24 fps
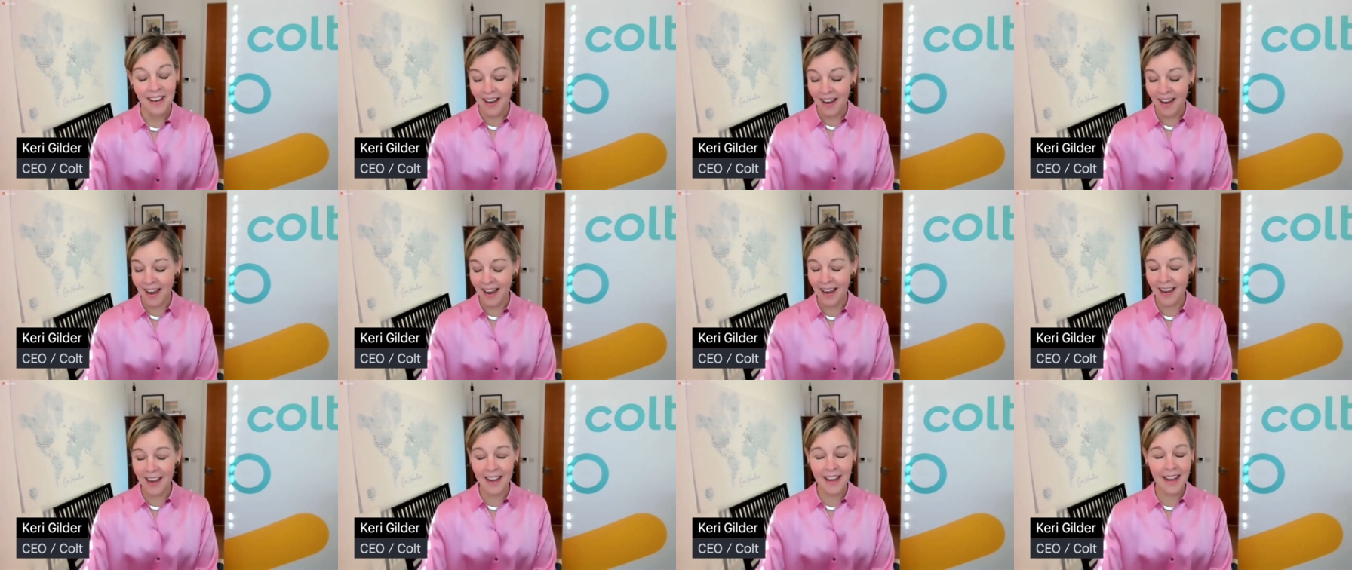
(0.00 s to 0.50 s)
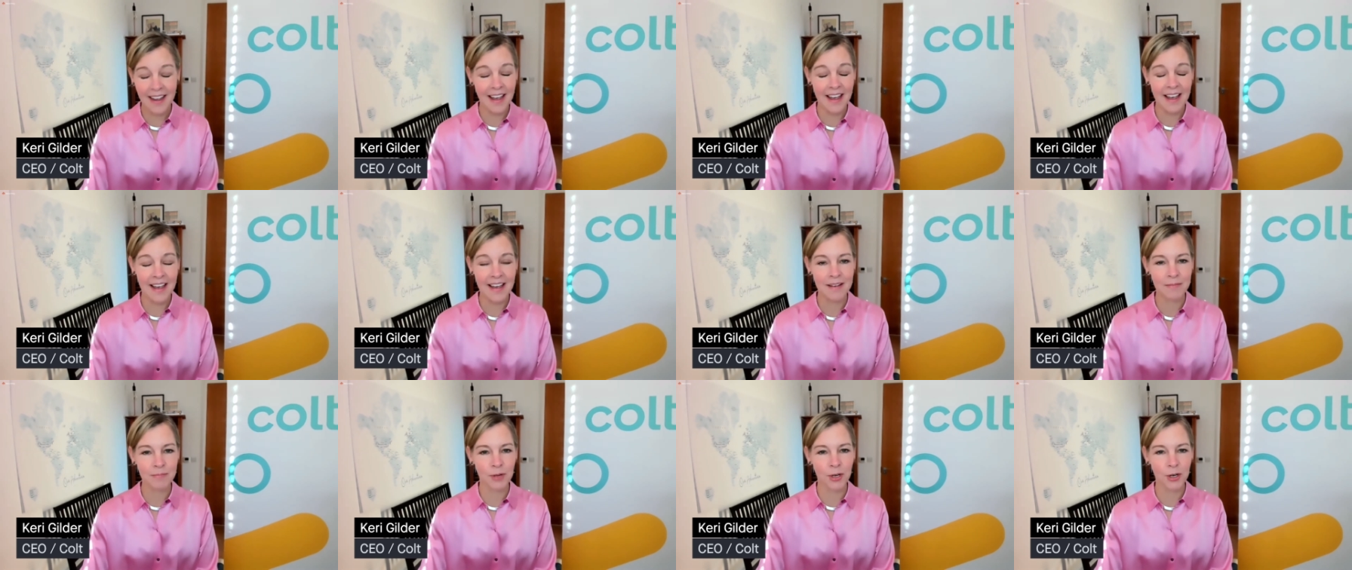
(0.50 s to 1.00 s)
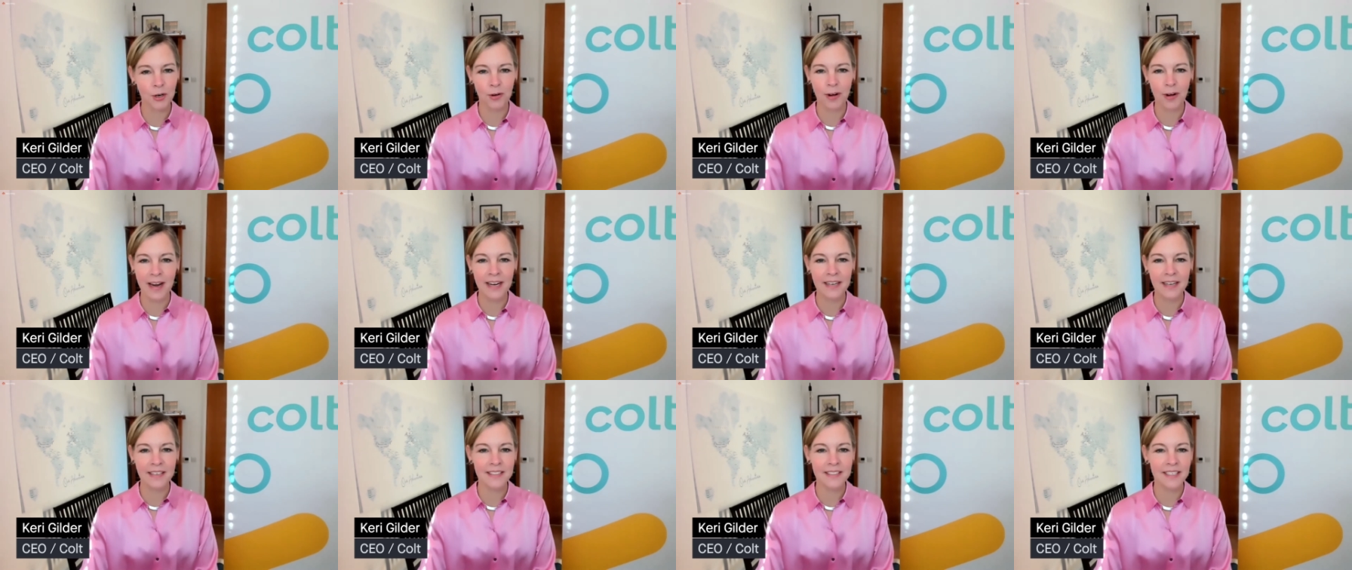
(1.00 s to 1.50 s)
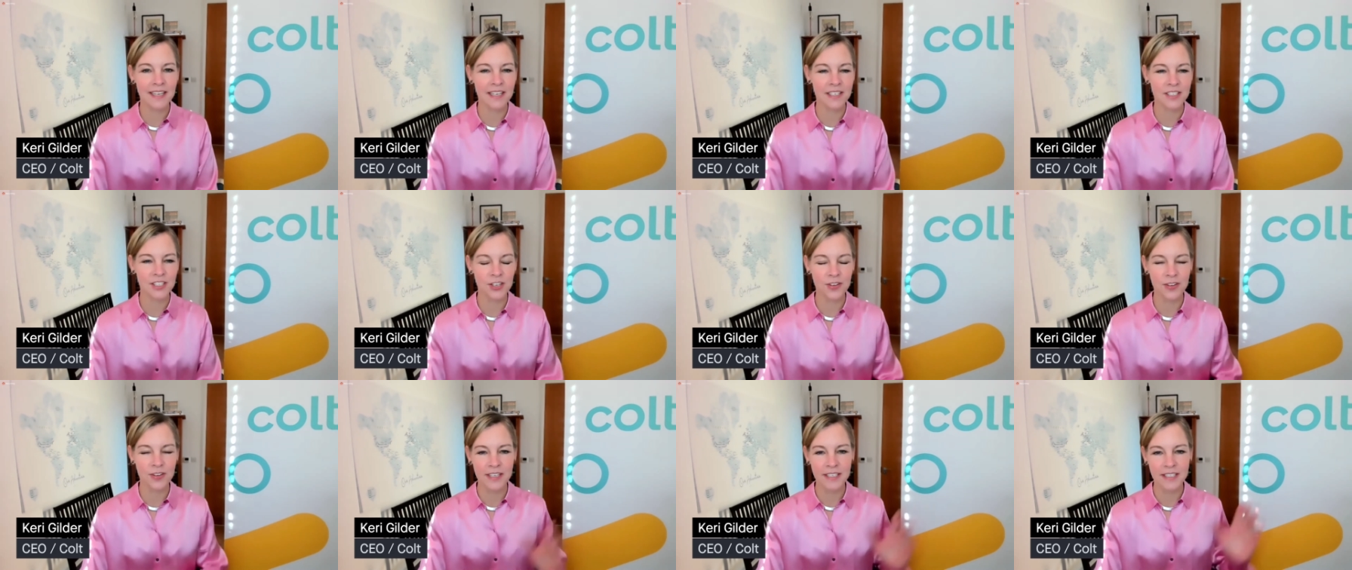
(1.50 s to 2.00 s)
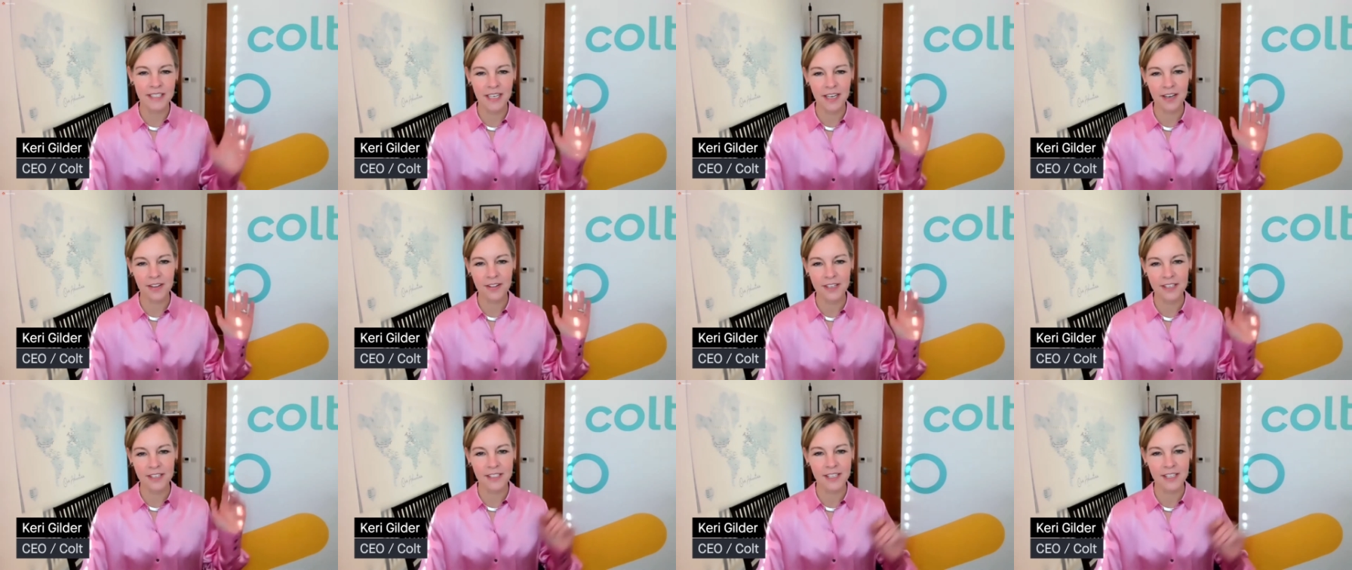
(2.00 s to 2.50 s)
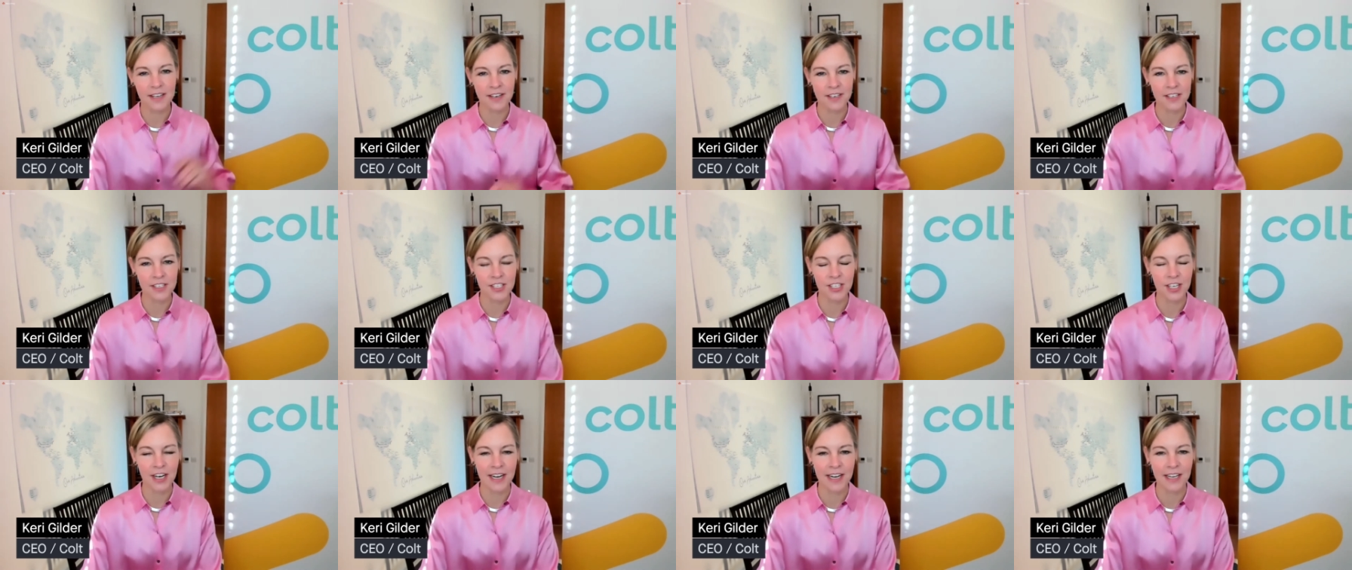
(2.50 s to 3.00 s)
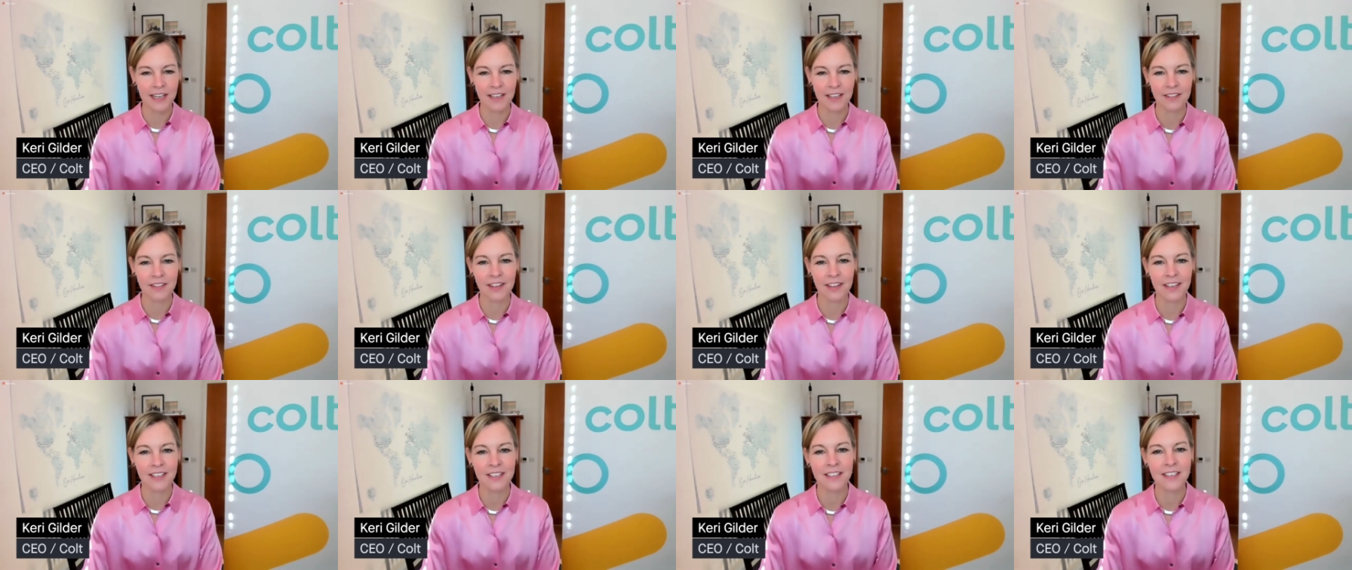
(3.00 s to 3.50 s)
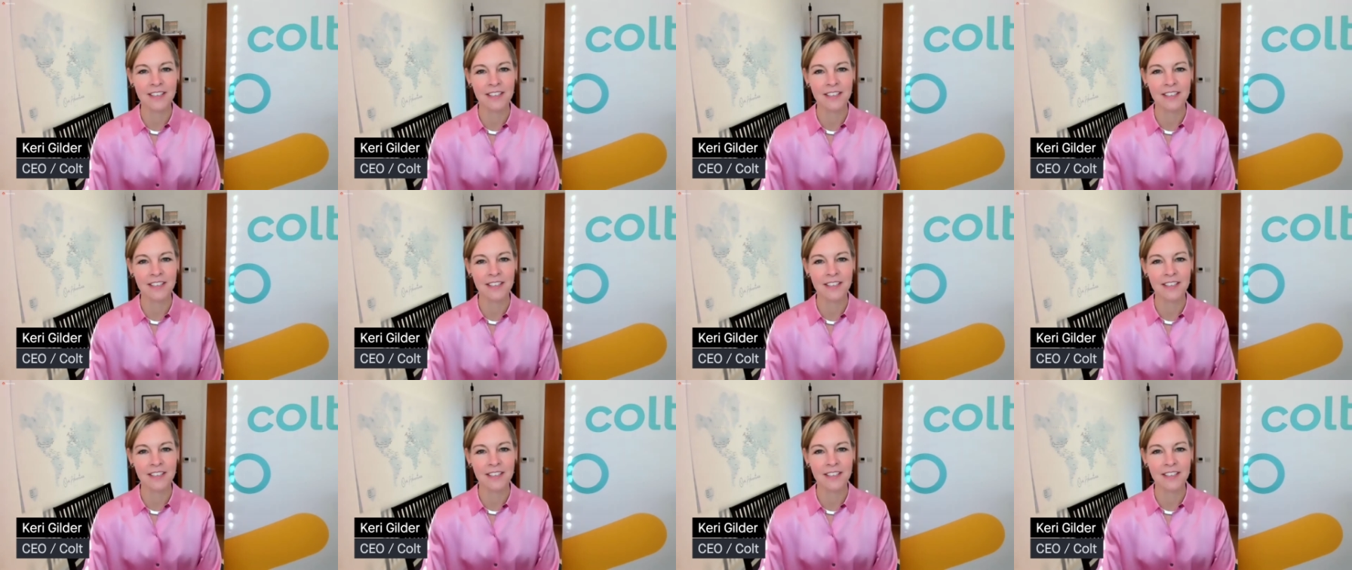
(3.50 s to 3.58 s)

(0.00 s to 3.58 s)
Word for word: I am great. As you can tell, the sun is shining in London.